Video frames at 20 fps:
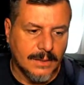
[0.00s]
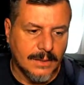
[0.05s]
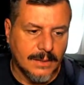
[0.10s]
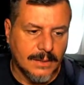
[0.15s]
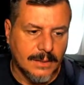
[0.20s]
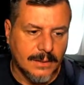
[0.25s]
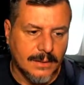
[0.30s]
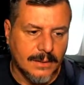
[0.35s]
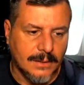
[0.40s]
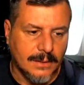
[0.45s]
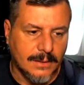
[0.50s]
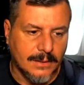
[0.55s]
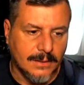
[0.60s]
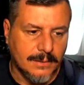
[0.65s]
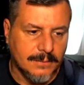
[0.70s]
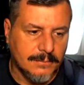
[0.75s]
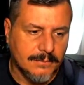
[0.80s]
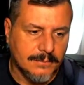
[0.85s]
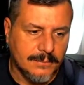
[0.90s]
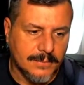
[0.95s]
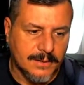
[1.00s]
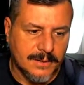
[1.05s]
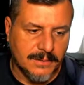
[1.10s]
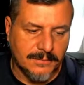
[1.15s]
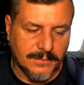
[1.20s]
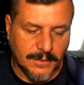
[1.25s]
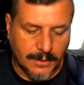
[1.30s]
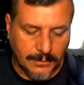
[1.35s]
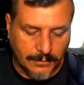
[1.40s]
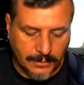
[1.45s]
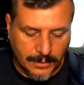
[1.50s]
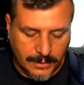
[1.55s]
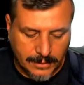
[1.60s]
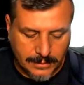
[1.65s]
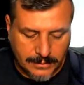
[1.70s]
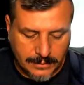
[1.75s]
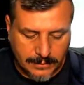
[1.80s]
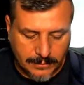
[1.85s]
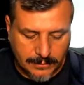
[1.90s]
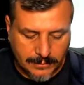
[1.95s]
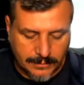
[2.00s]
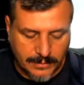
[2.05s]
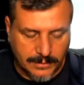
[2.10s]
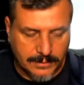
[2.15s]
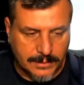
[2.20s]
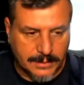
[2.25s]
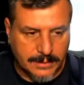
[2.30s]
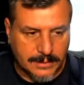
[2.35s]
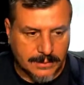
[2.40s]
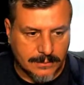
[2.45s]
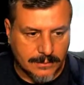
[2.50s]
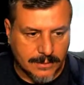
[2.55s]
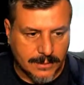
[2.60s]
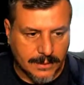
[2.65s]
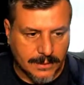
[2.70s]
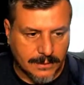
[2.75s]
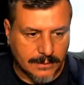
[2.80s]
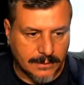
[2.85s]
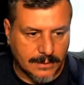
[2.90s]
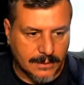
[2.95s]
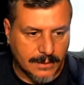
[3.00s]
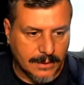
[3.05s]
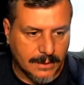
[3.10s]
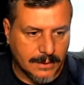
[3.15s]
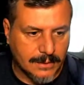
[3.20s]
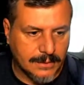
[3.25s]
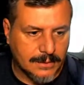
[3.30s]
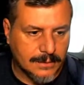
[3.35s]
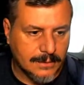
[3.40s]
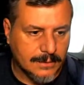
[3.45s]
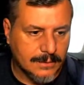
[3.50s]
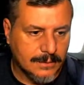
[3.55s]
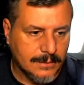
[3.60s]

And if I wanted to remote into another client,